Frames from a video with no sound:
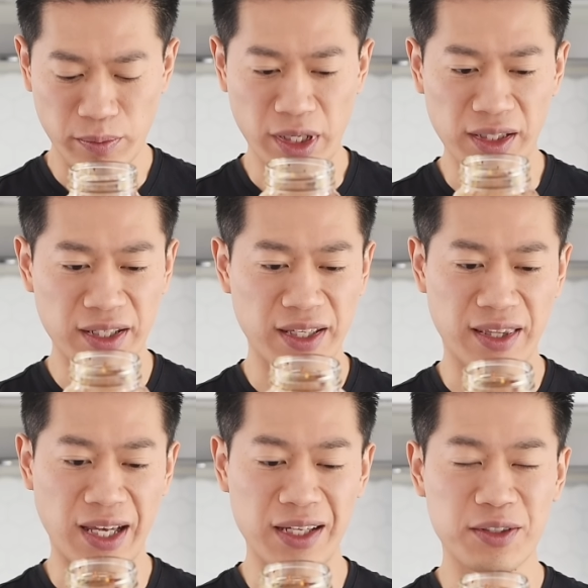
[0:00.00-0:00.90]
Man,
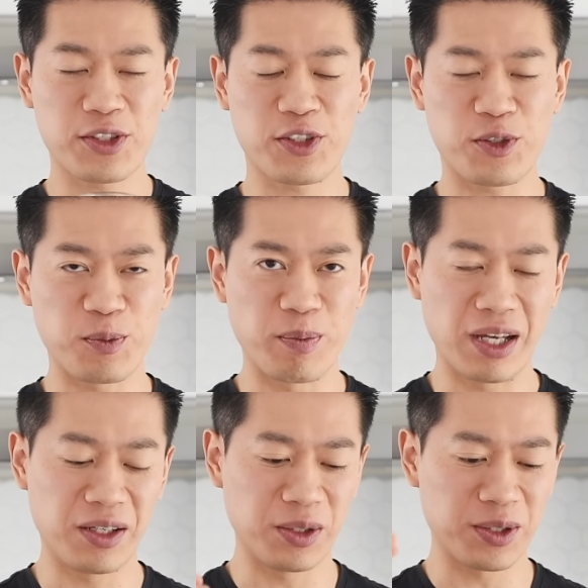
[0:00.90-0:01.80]
that
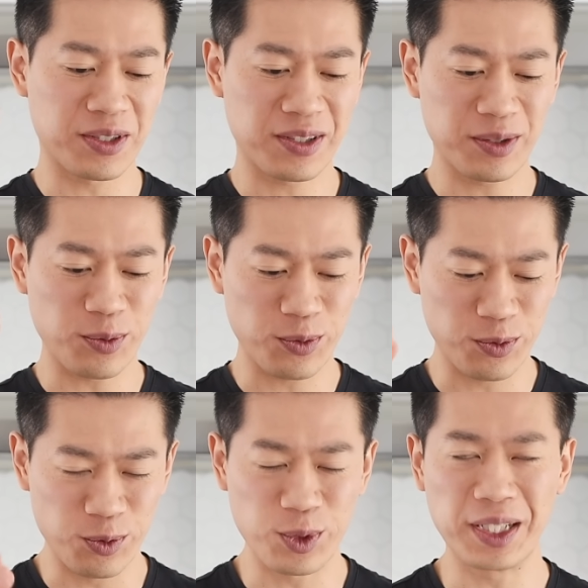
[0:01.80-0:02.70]
smells
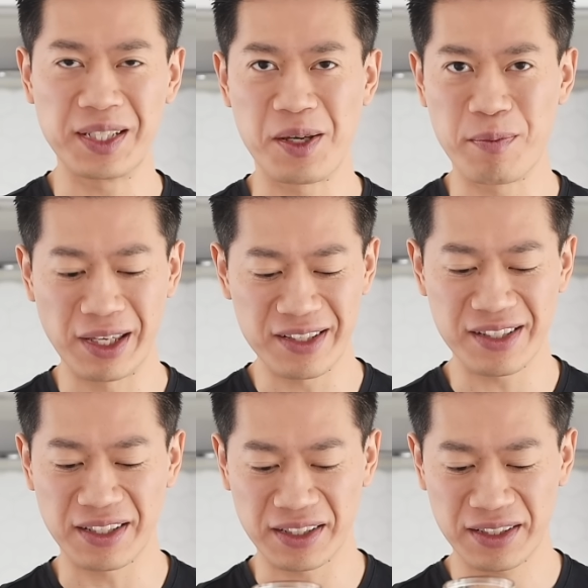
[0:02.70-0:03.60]
really
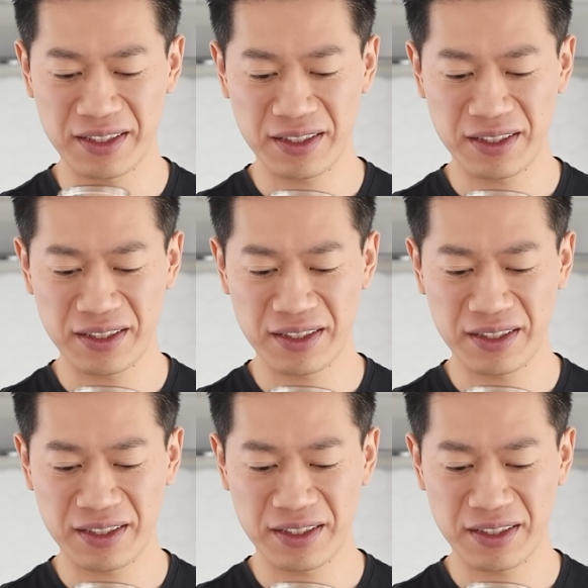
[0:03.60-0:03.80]
amazing.